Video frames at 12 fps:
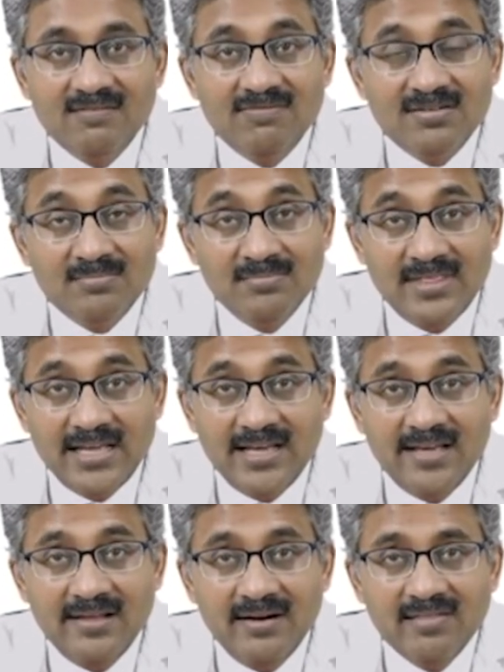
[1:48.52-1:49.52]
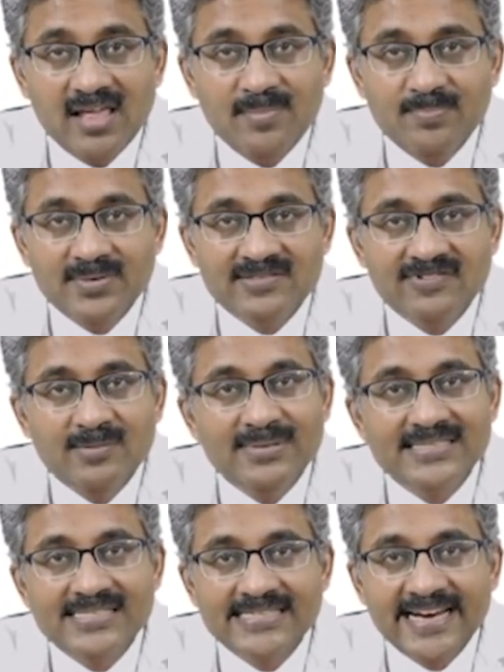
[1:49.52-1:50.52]
From there, the impulse will be
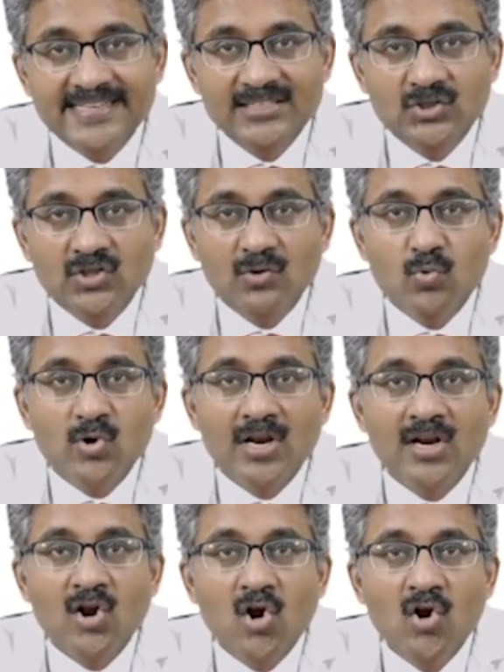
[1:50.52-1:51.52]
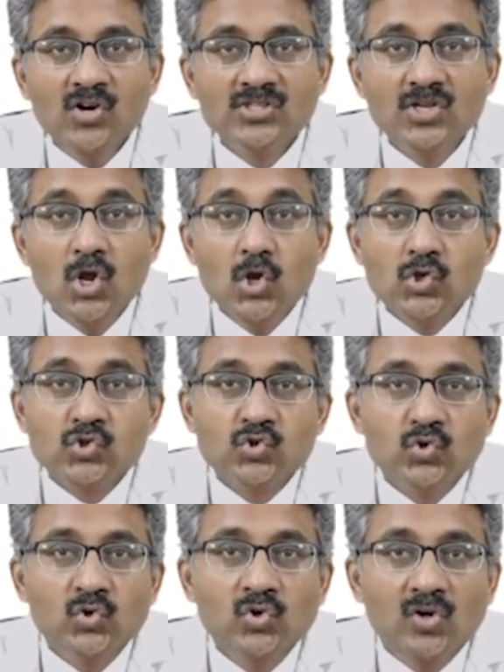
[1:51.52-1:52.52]
sent to the vocal cords.
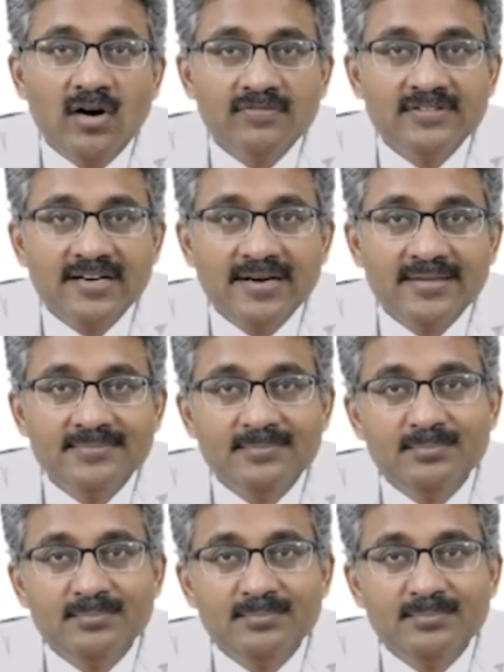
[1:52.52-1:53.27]
So, after a